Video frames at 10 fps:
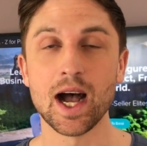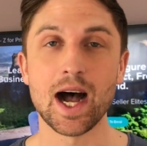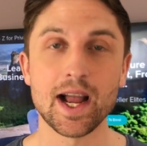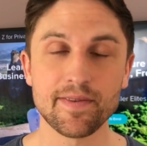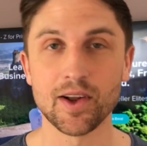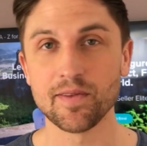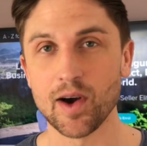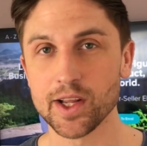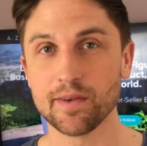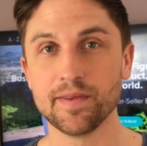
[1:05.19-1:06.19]
I found it
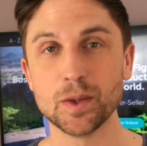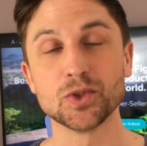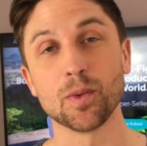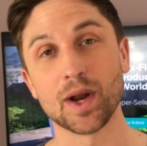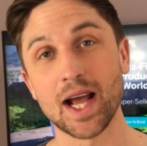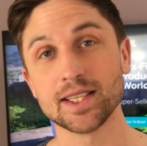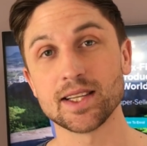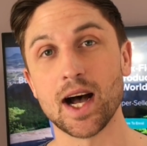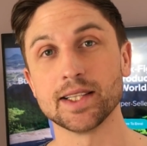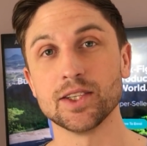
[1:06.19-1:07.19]
very confusing when I
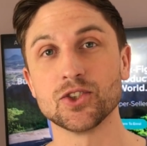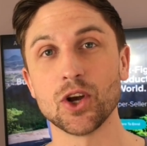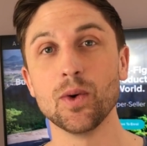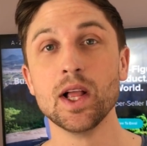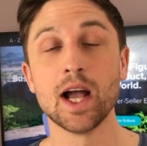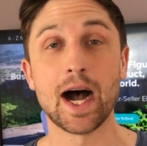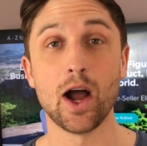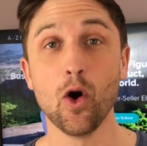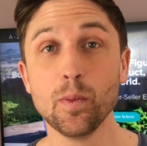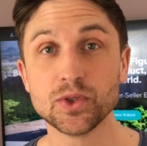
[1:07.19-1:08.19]
started, so I
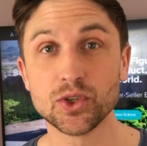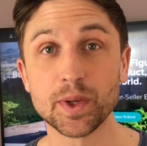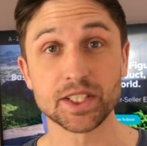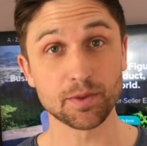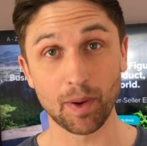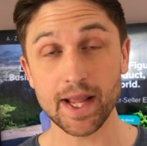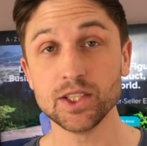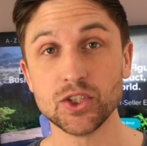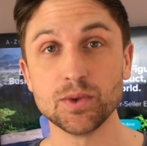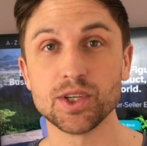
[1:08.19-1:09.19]
hope to
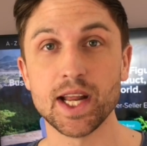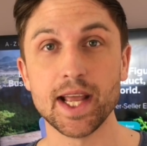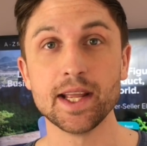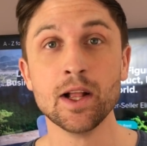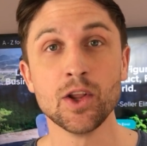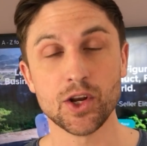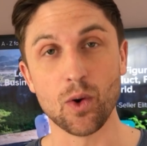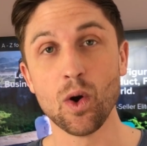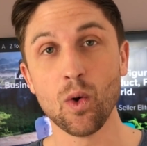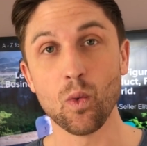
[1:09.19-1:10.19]
explain to you today,
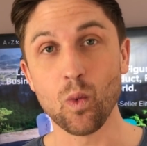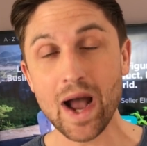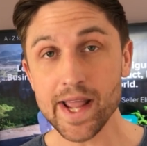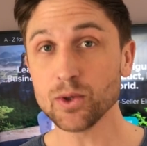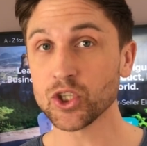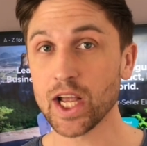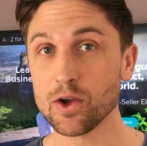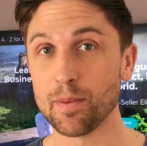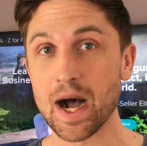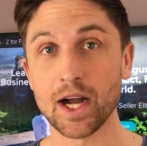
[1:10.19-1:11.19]
where you should get
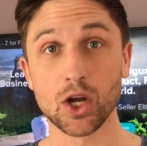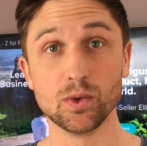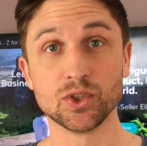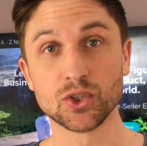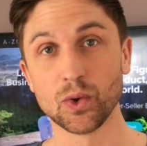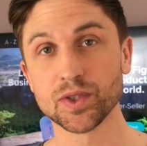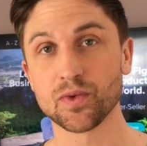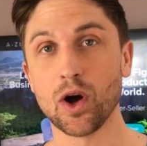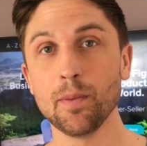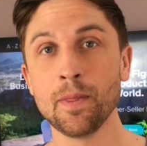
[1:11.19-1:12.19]
your barcodes sourced
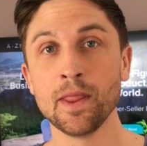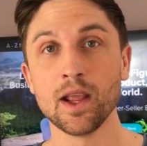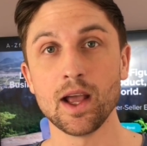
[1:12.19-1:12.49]
from,